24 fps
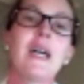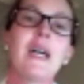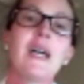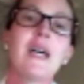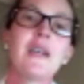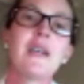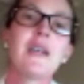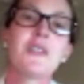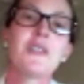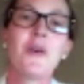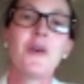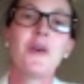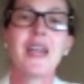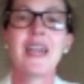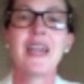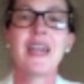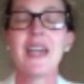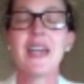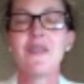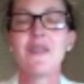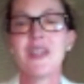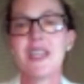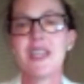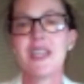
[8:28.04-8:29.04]
So I can
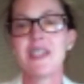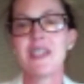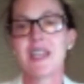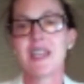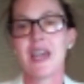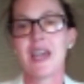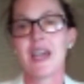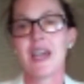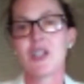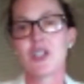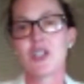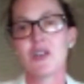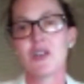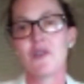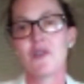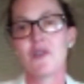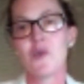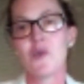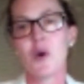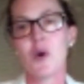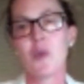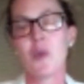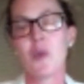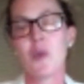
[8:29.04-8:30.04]
give an indication of
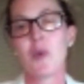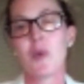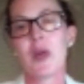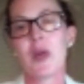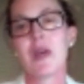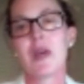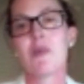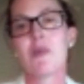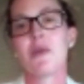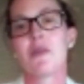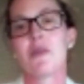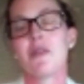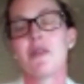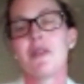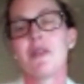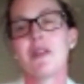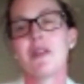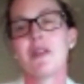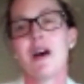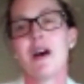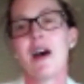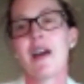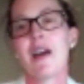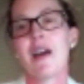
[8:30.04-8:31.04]
what
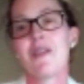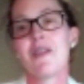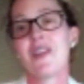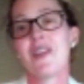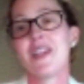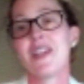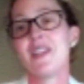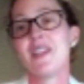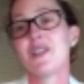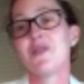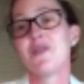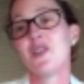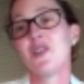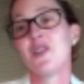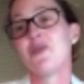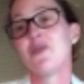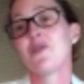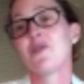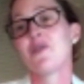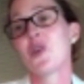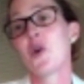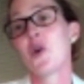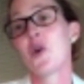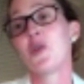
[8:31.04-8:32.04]
people I have interviewed
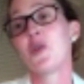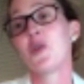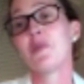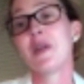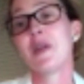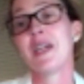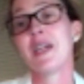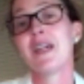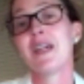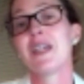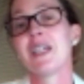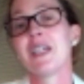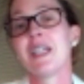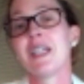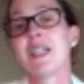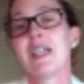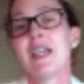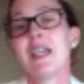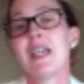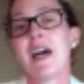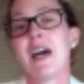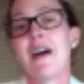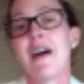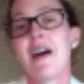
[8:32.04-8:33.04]
have told me.
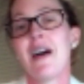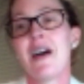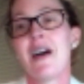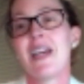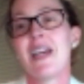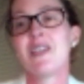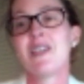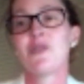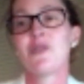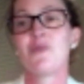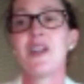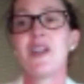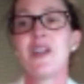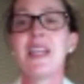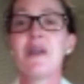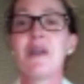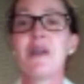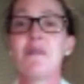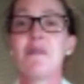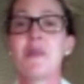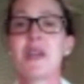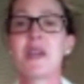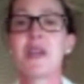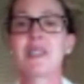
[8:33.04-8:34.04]
And it's really a
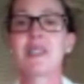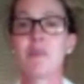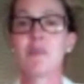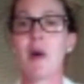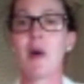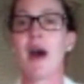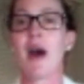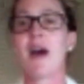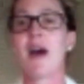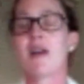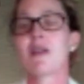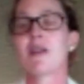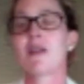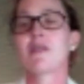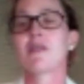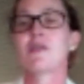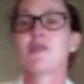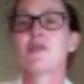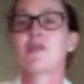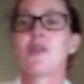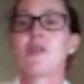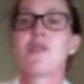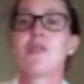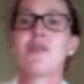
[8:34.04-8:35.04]
mixed bag.
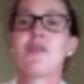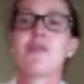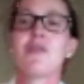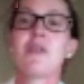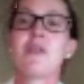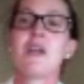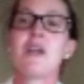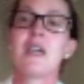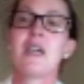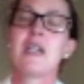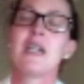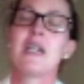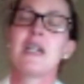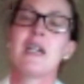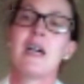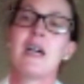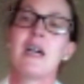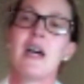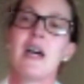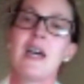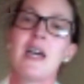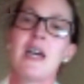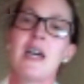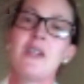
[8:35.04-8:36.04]
So
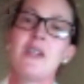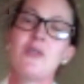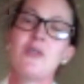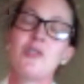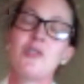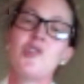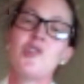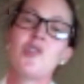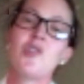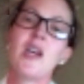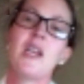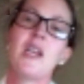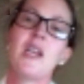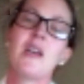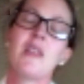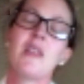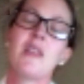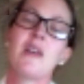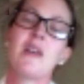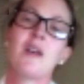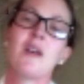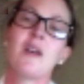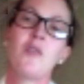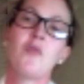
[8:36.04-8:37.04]
in Australia,
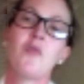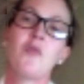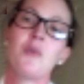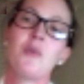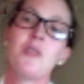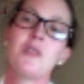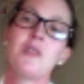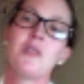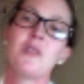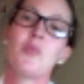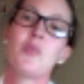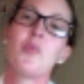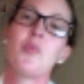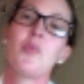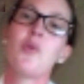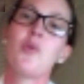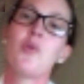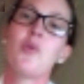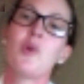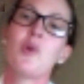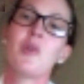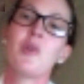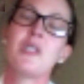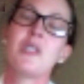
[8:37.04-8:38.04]
the government
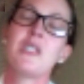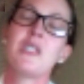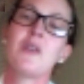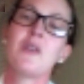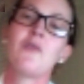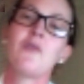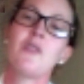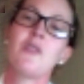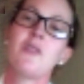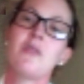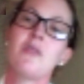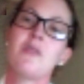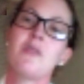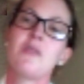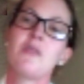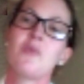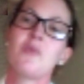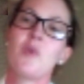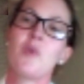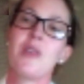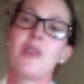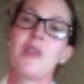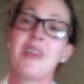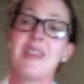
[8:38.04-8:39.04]
support
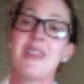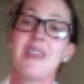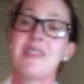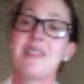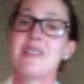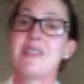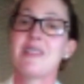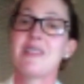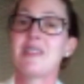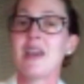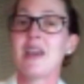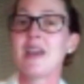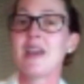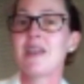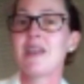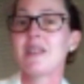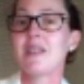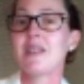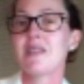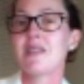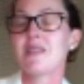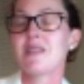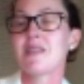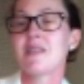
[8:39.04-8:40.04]
differs within
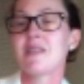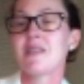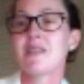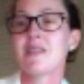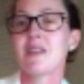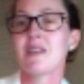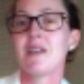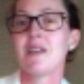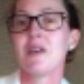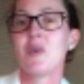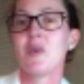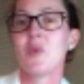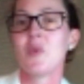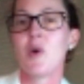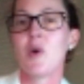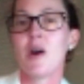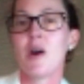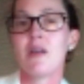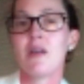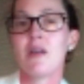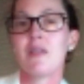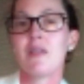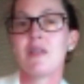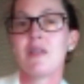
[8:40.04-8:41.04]
states.
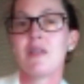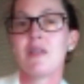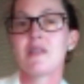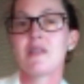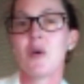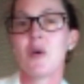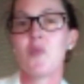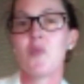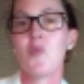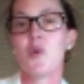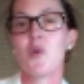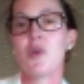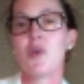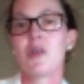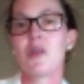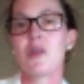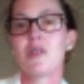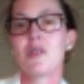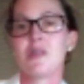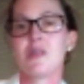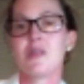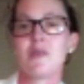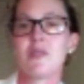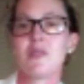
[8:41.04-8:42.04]
Well, some
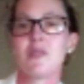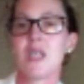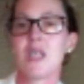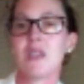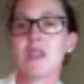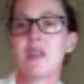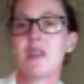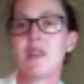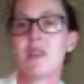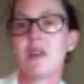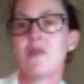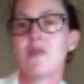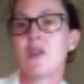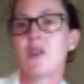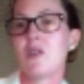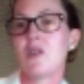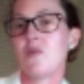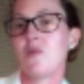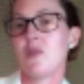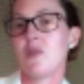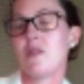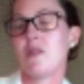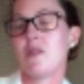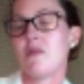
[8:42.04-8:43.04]
workers have said that they've
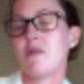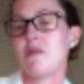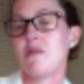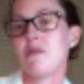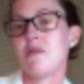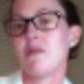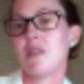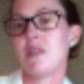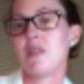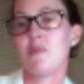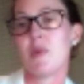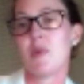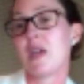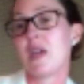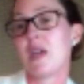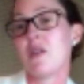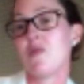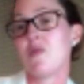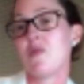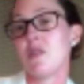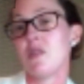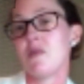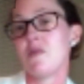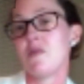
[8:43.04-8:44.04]
been
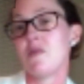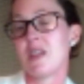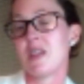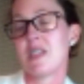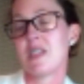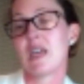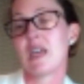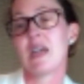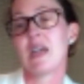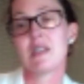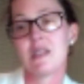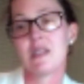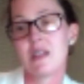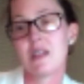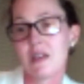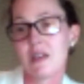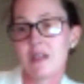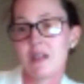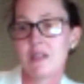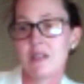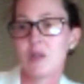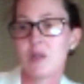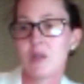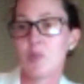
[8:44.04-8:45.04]
given
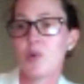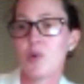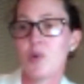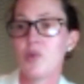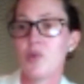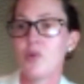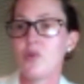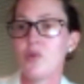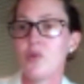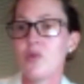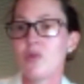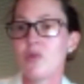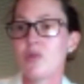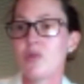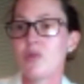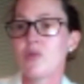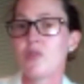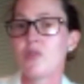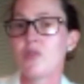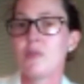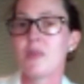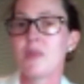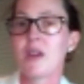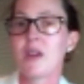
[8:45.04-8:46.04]
fantastic support
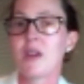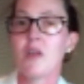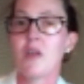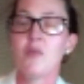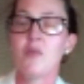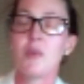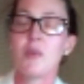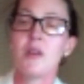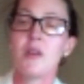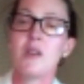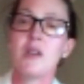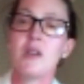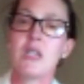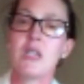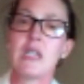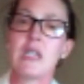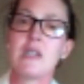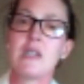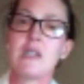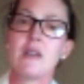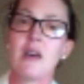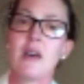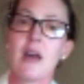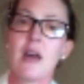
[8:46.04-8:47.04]
from the government
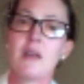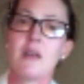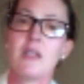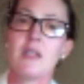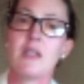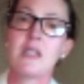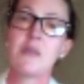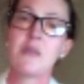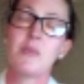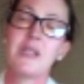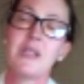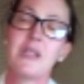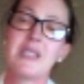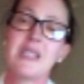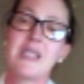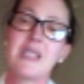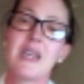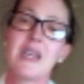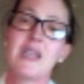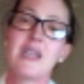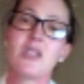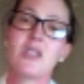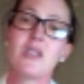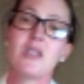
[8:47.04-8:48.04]
and
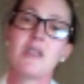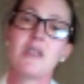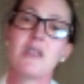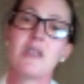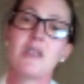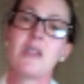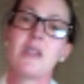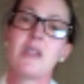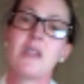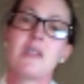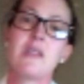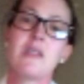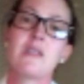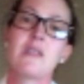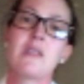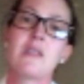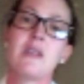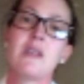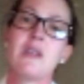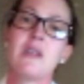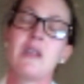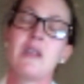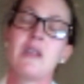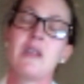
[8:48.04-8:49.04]
disability agencies
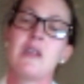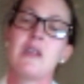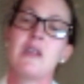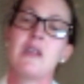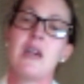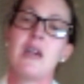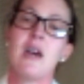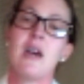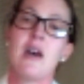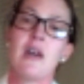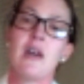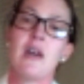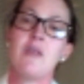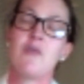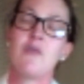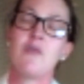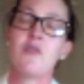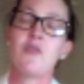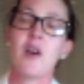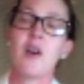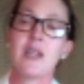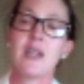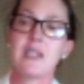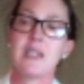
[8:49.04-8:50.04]
in
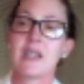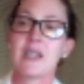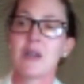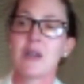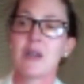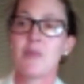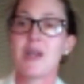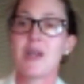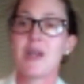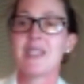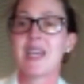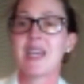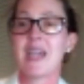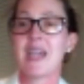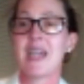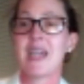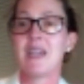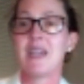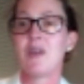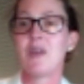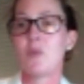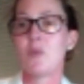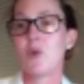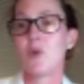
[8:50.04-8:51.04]
finding and
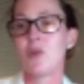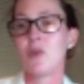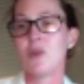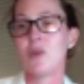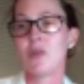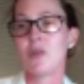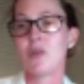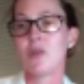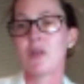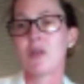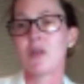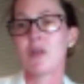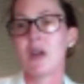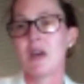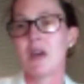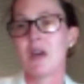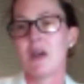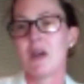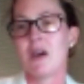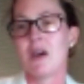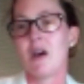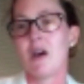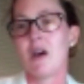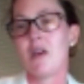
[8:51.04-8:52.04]
maintaining work.
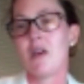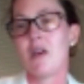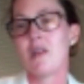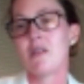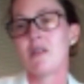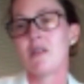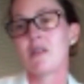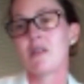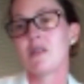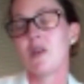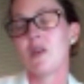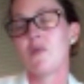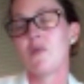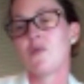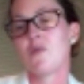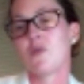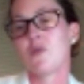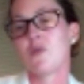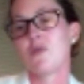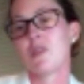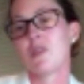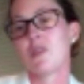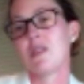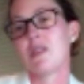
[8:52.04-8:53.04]
Others
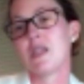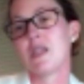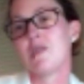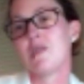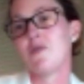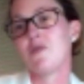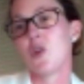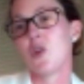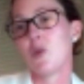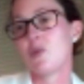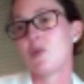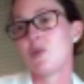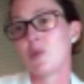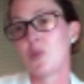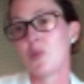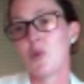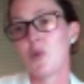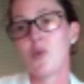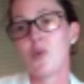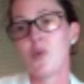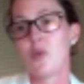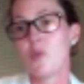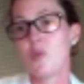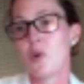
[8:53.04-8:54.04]
have received no
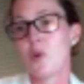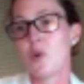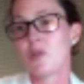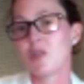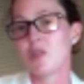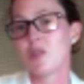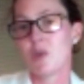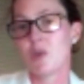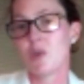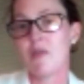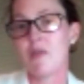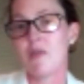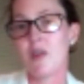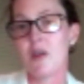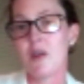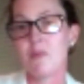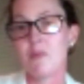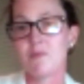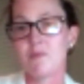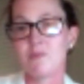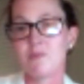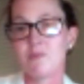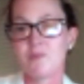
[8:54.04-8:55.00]
support whatsoever.